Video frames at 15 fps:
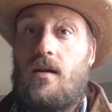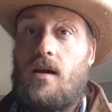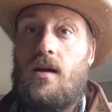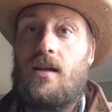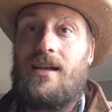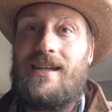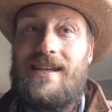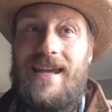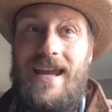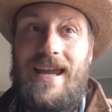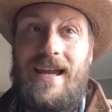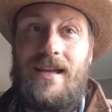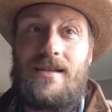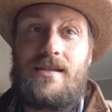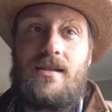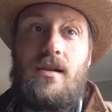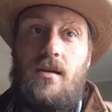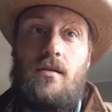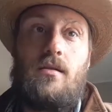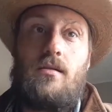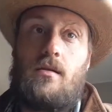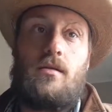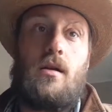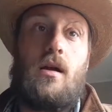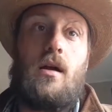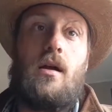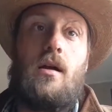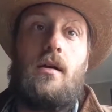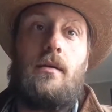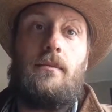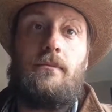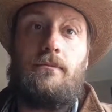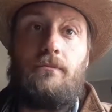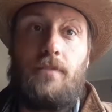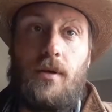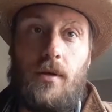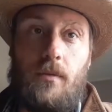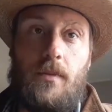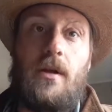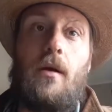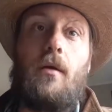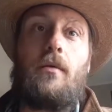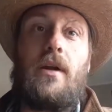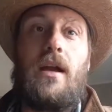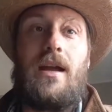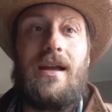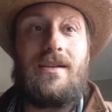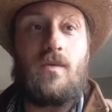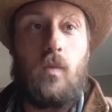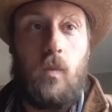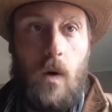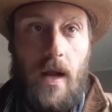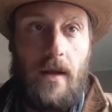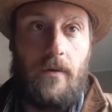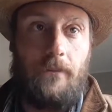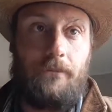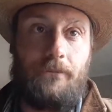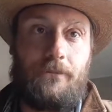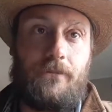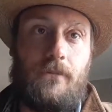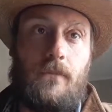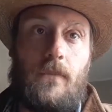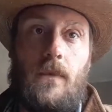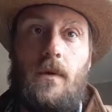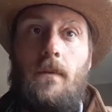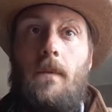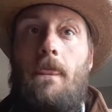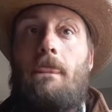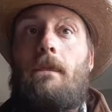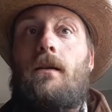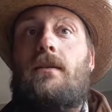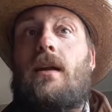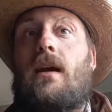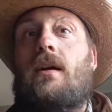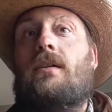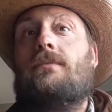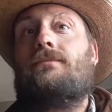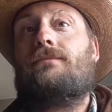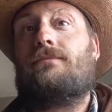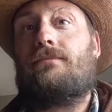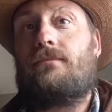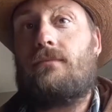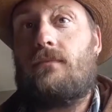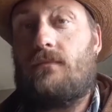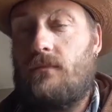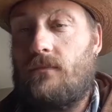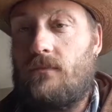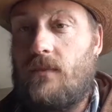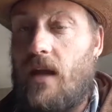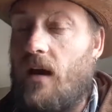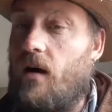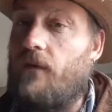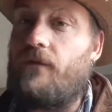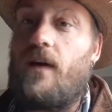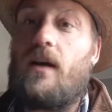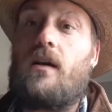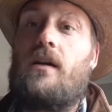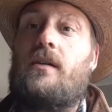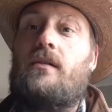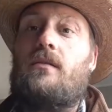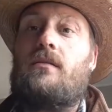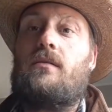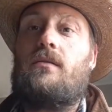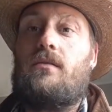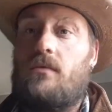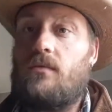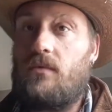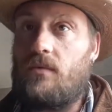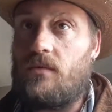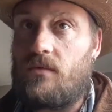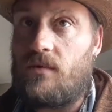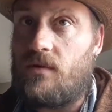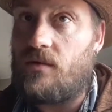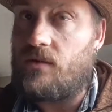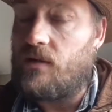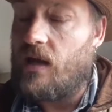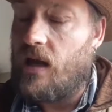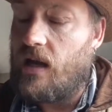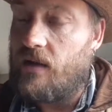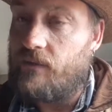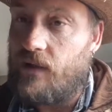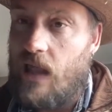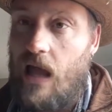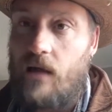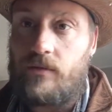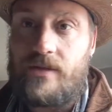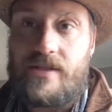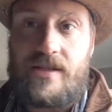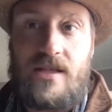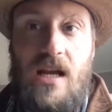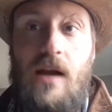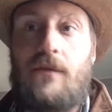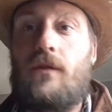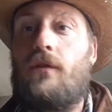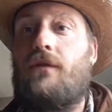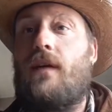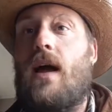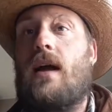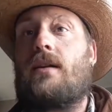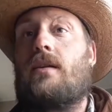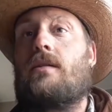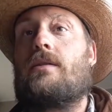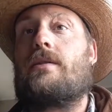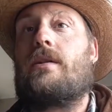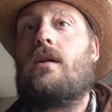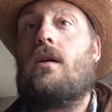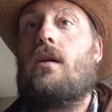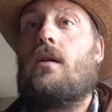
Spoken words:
against pleuromoninia as well. Now, they all vary. They rely on several factors,